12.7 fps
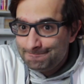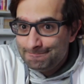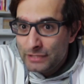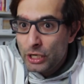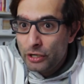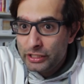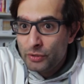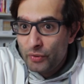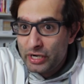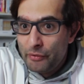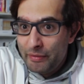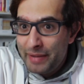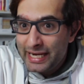you know, you want
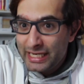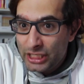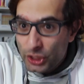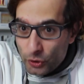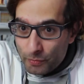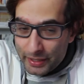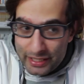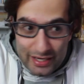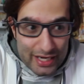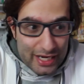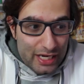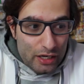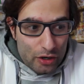to remain human,
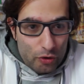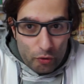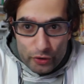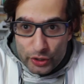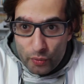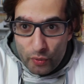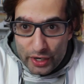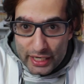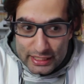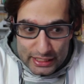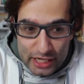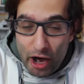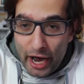or you want to
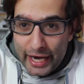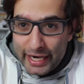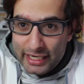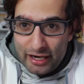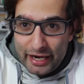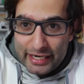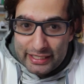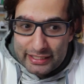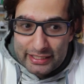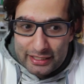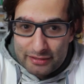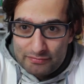die, like,